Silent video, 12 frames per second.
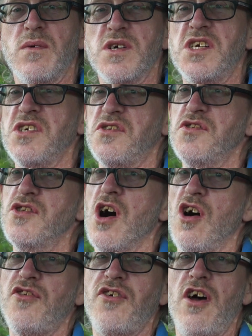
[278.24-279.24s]
which is
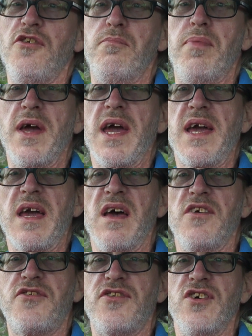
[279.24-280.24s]
not as big
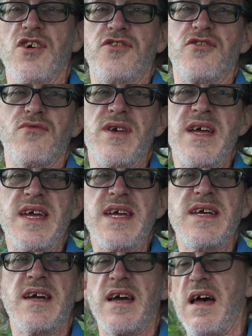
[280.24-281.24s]
a
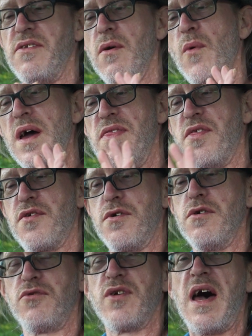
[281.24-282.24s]
surgery as I went
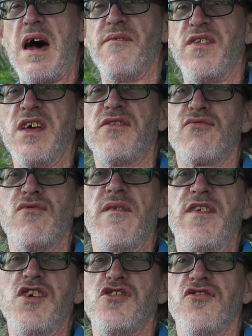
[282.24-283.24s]
through to have this
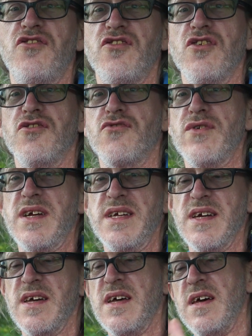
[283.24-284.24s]
revision surgery.
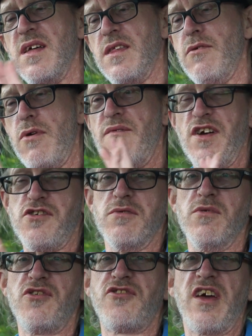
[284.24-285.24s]
The
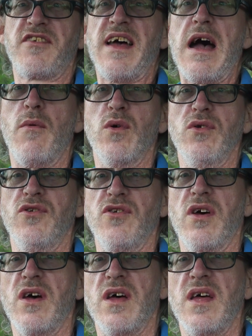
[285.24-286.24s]
revision was 6 hours.